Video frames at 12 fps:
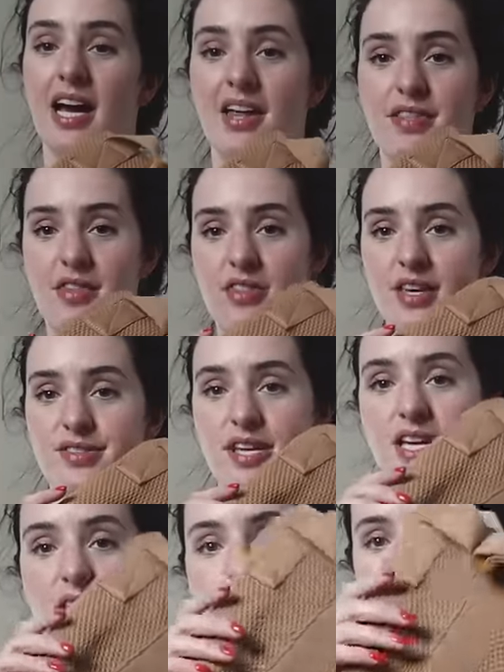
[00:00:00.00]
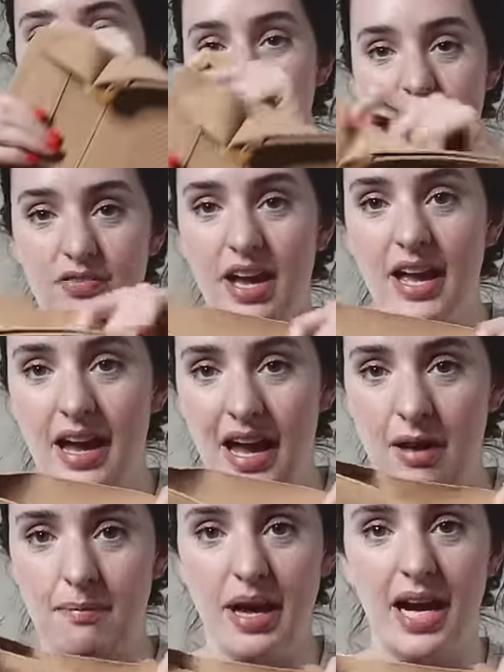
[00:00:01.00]
And then this is my Viveya
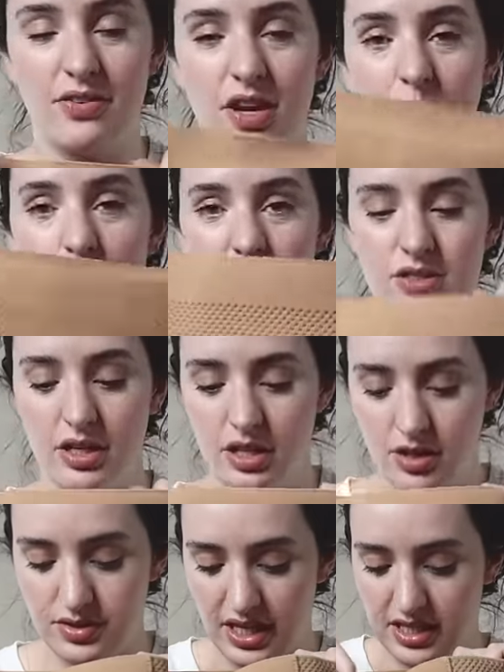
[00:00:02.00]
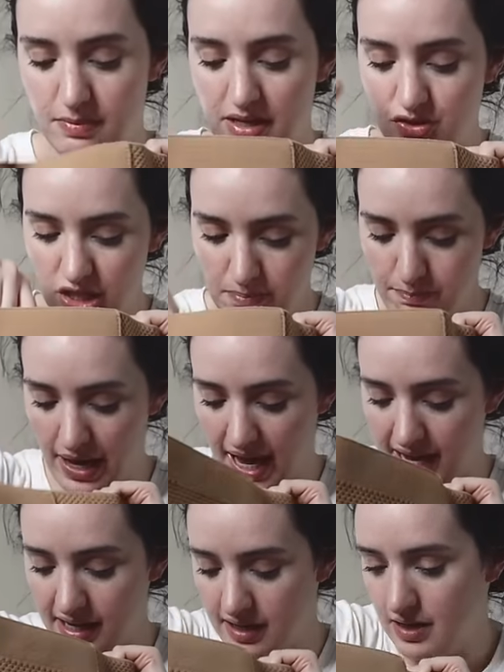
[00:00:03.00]
handbag that I want to start using as my gym
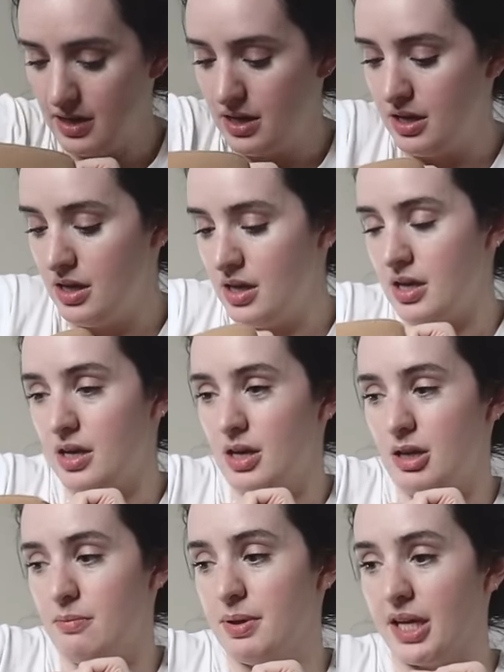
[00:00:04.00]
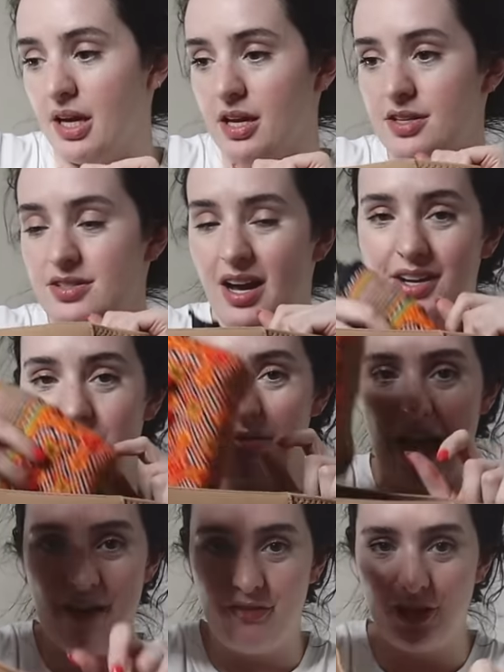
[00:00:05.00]
bag, because I
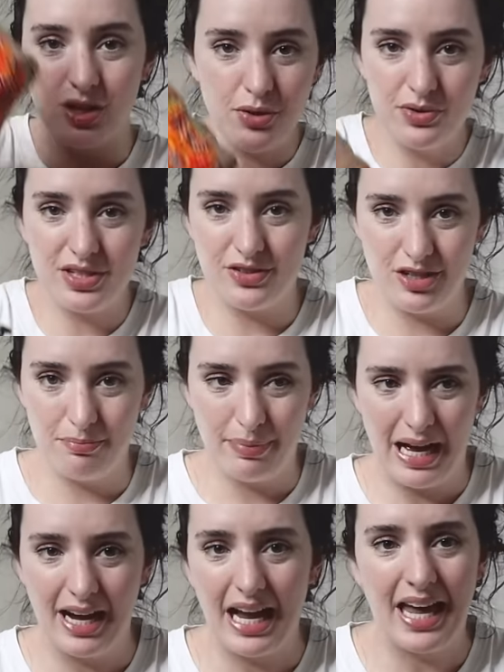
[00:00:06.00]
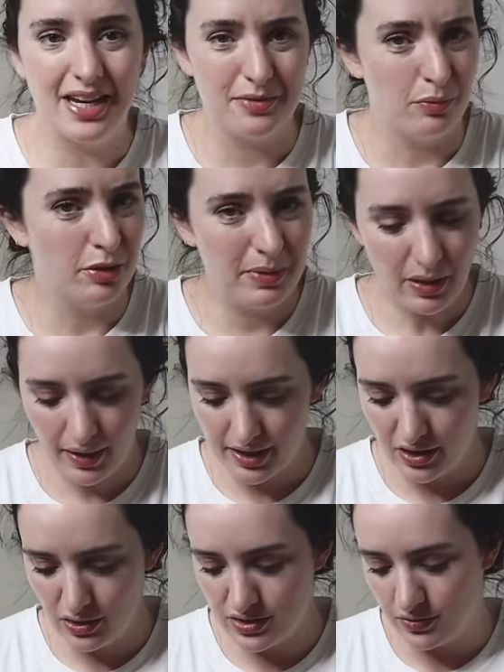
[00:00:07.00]
don't ever use a gym bag and it would be quite
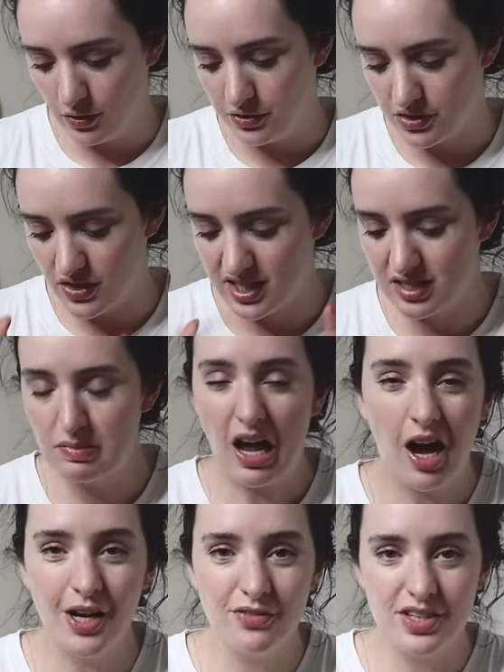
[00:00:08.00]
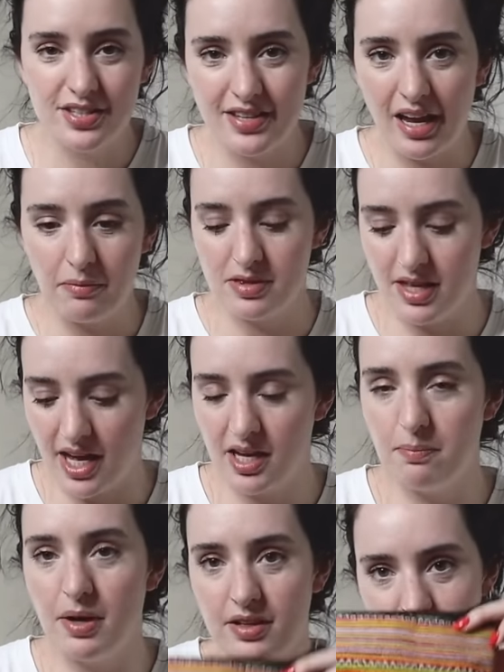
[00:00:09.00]
useful. So this is kind of the same
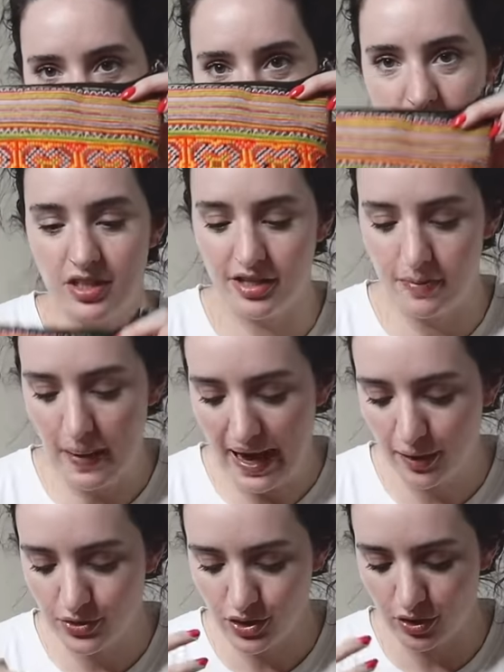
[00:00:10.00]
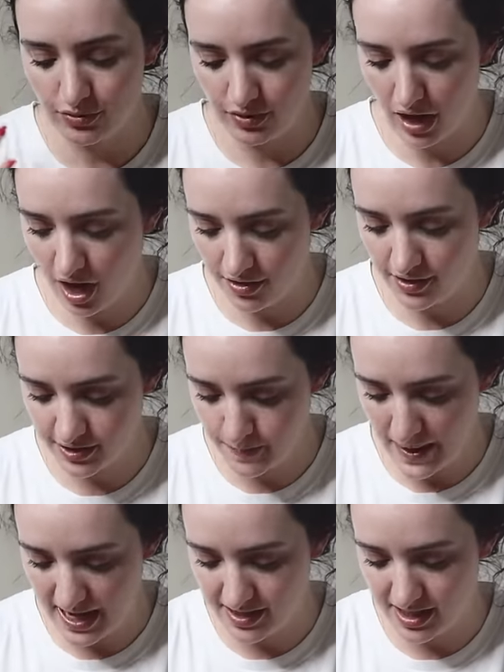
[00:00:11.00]
thing, but just another pouch of other
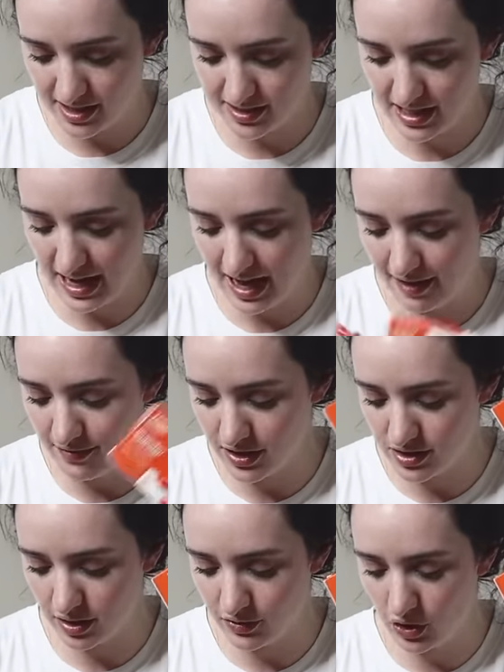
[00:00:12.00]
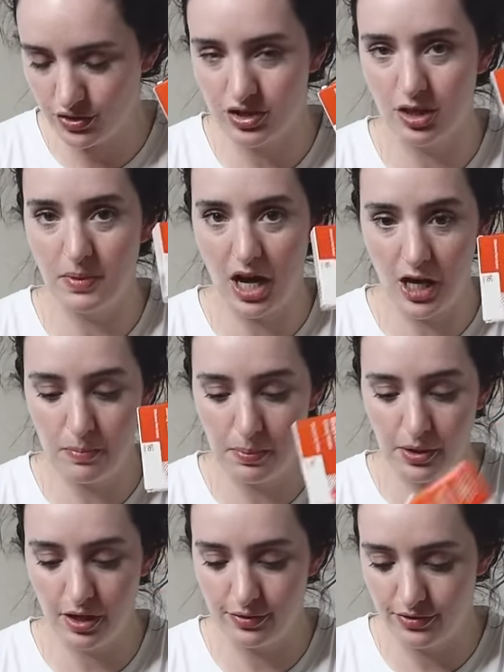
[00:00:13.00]
spare things that I have. So I've got some
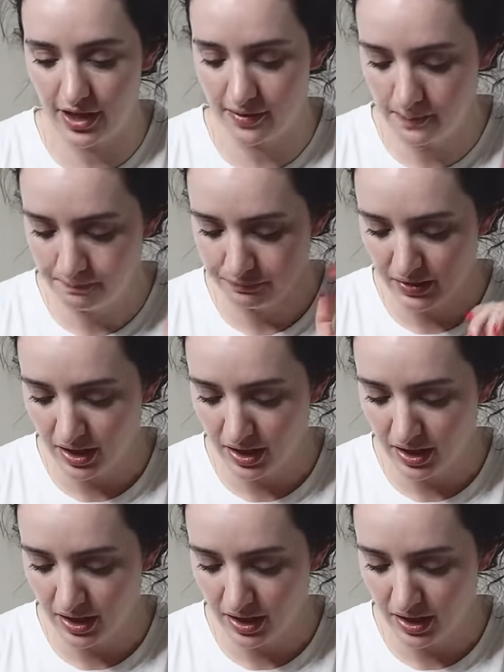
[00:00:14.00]
ibuprofen,